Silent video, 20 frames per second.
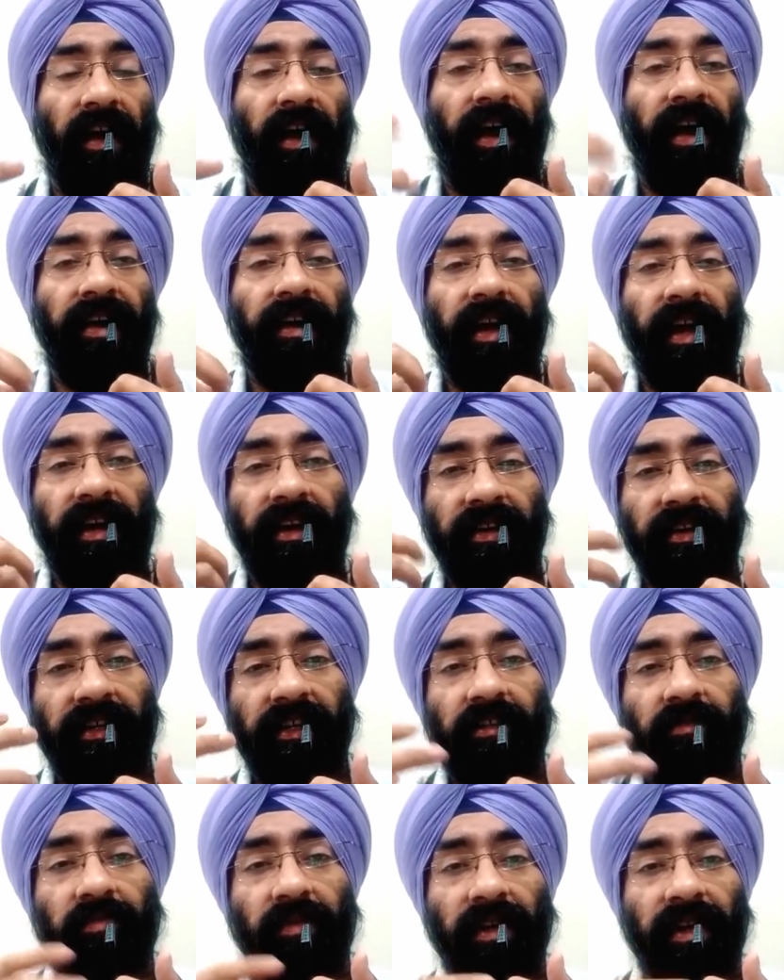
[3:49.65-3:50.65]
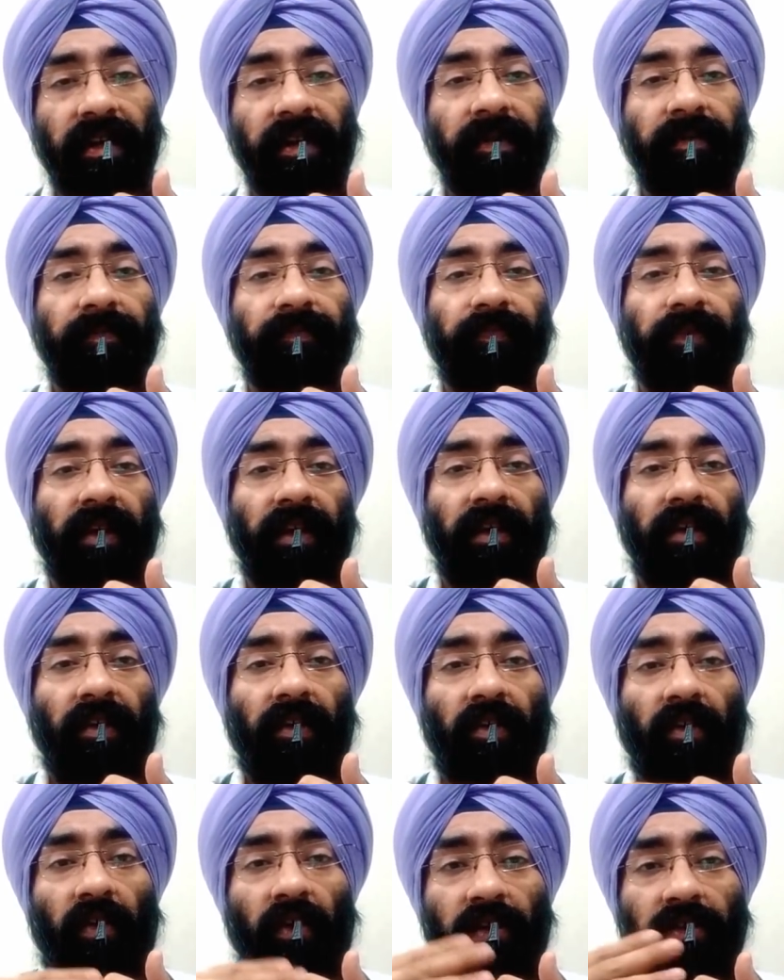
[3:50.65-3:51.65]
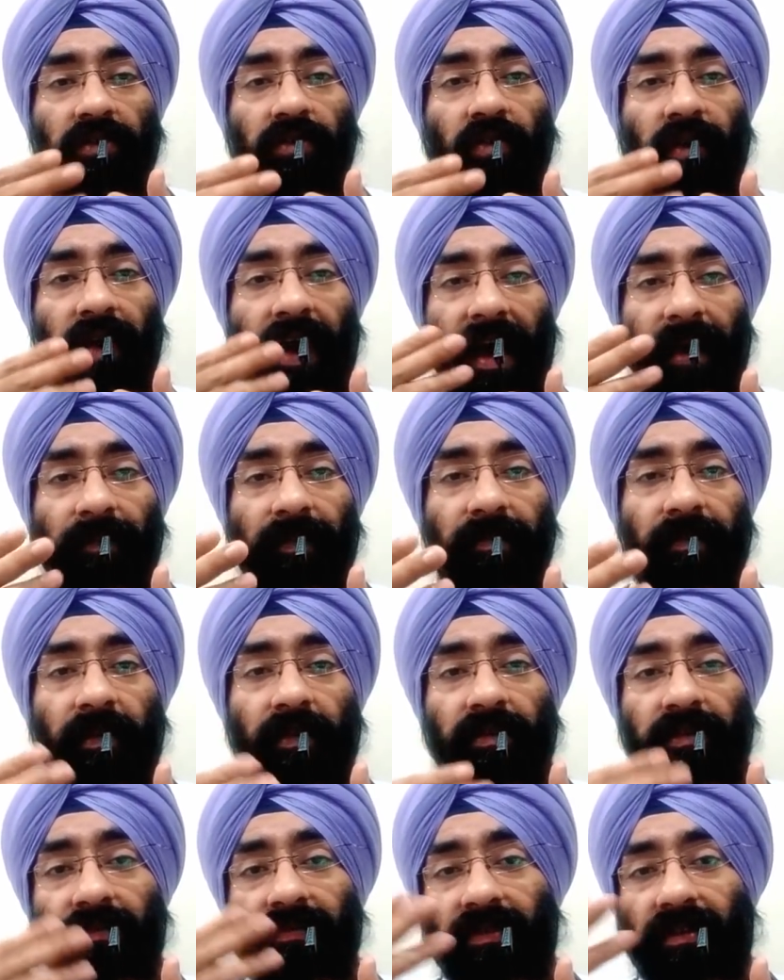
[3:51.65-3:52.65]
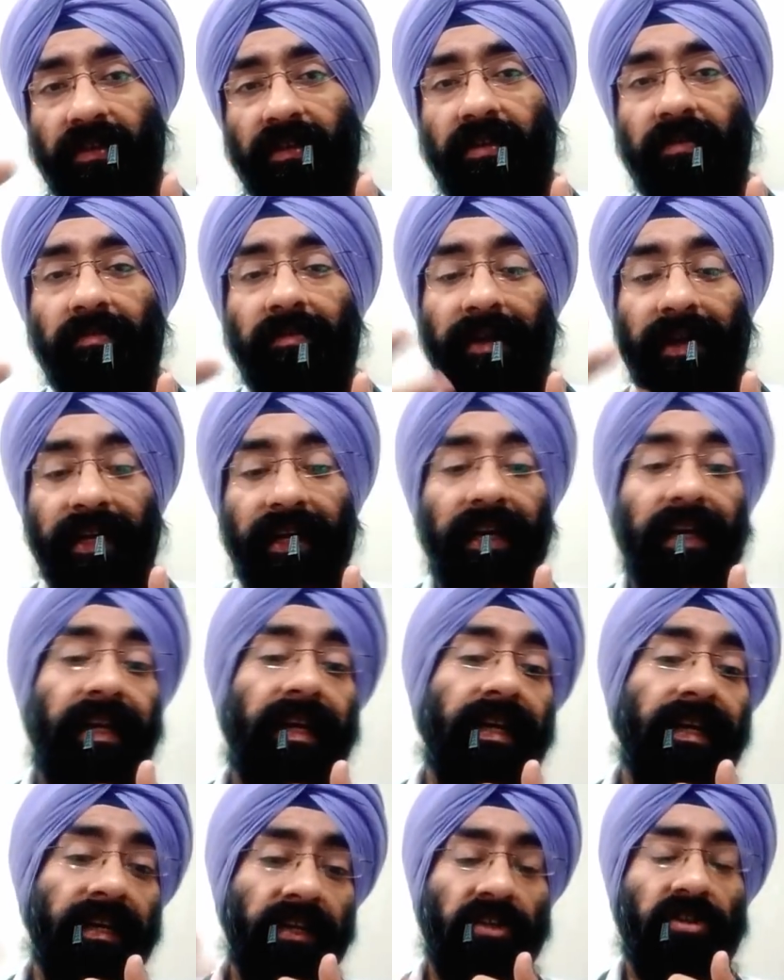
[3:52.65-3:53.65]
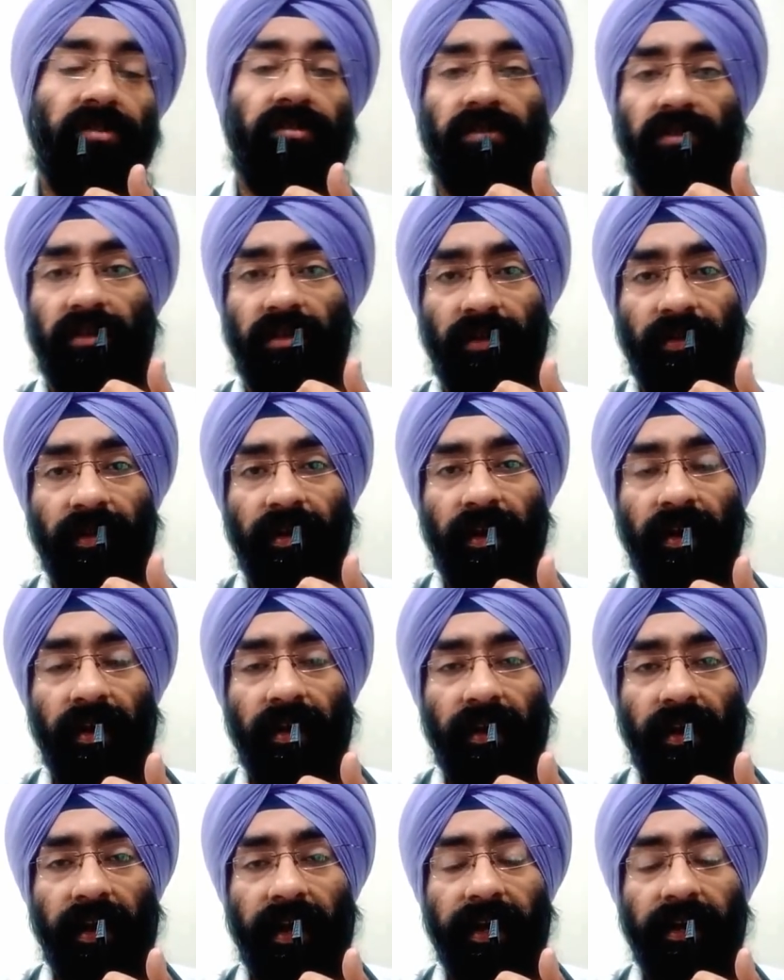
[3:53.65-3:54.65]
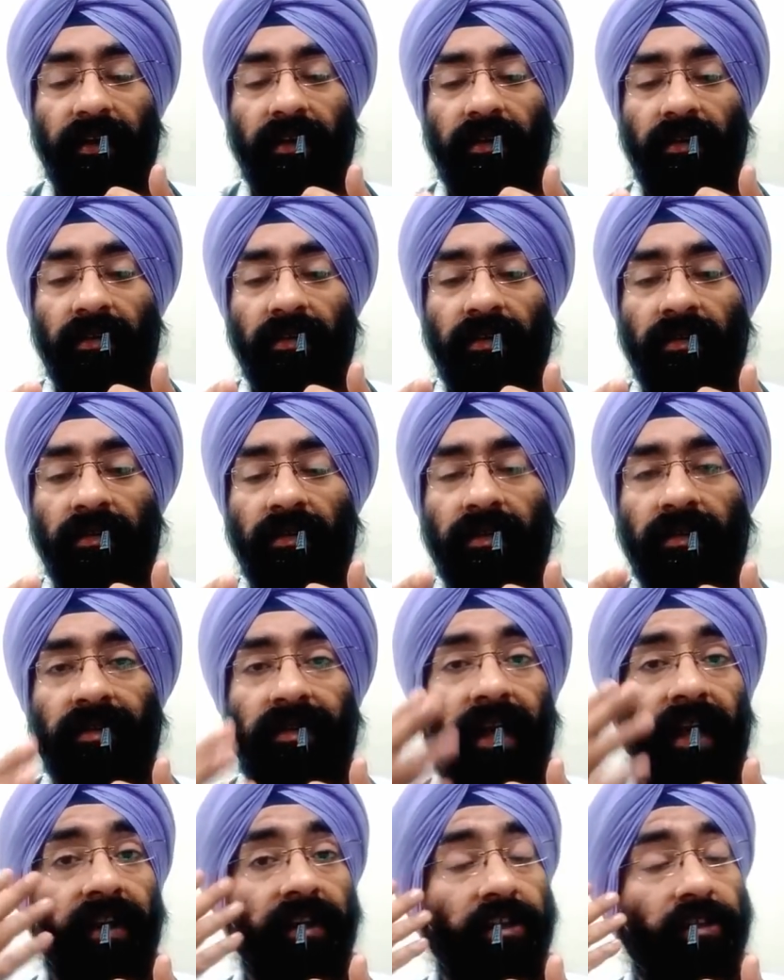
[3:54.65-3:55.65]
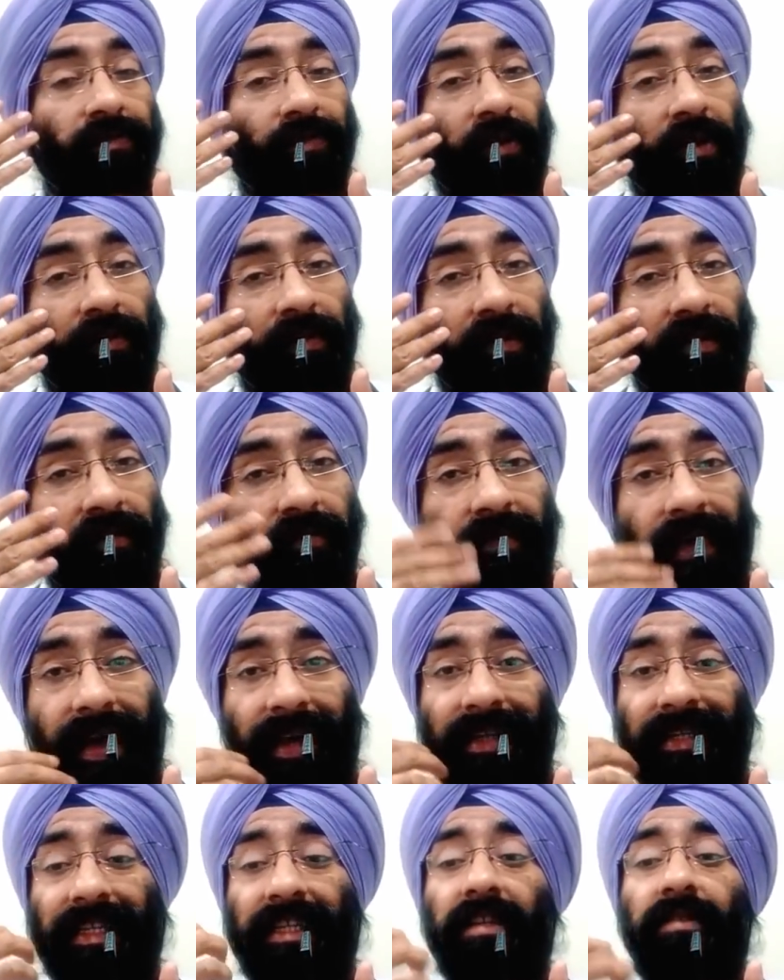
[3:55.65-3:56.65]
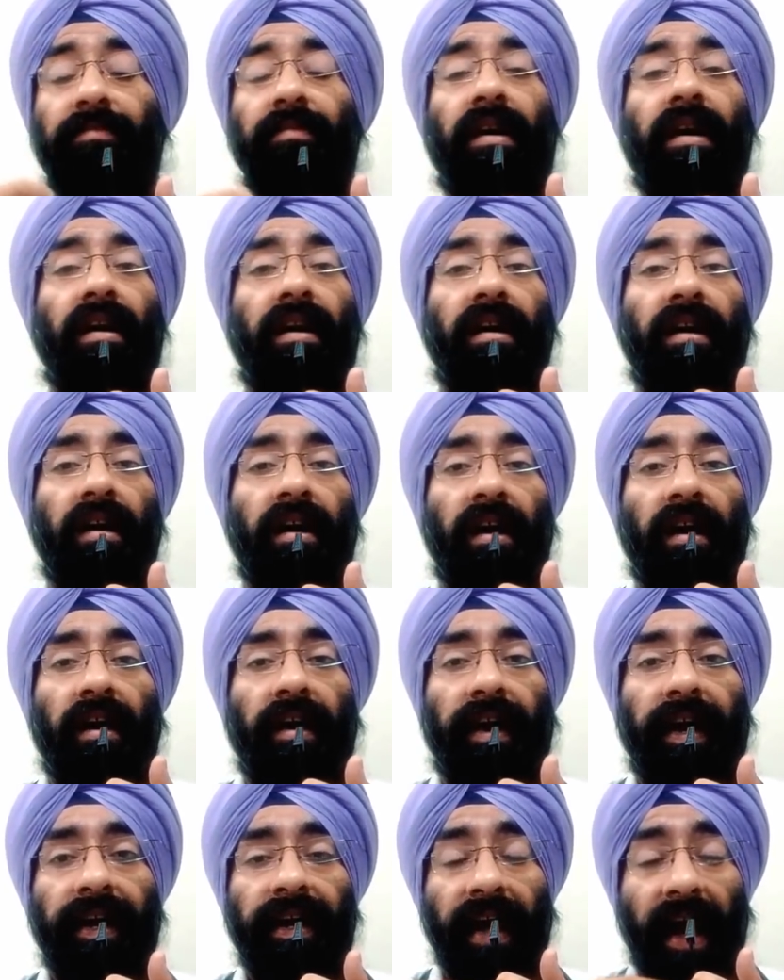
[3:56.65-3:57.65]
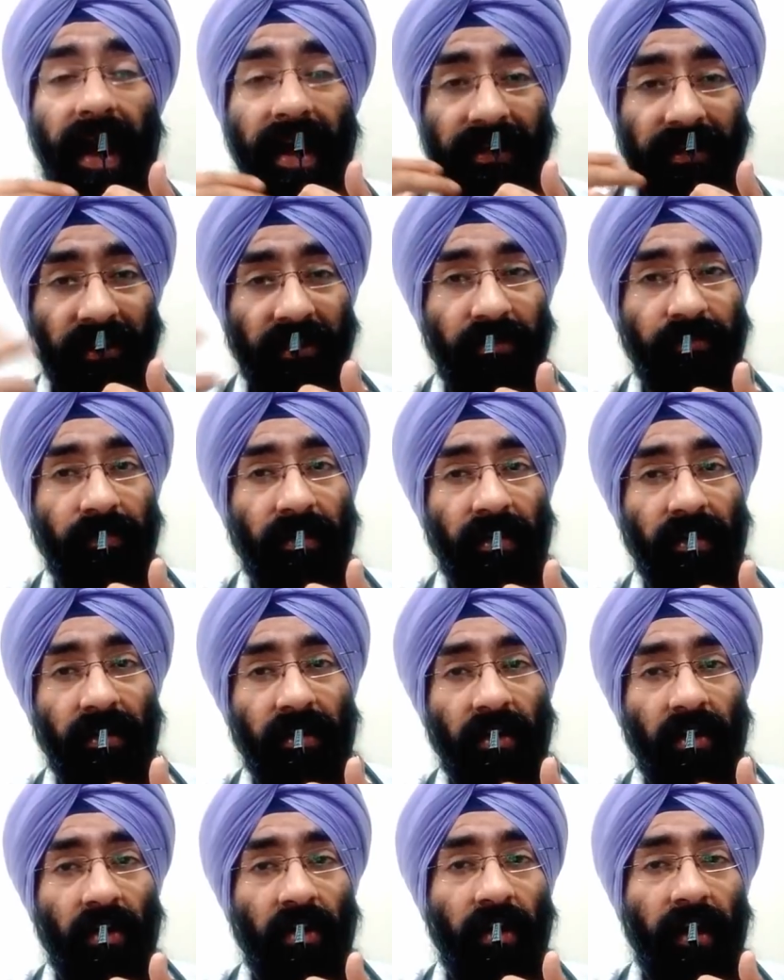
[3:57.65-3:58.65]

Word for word: and allergies may also happen because of certain medical conditions like sinus problem, eczema, right, asthma.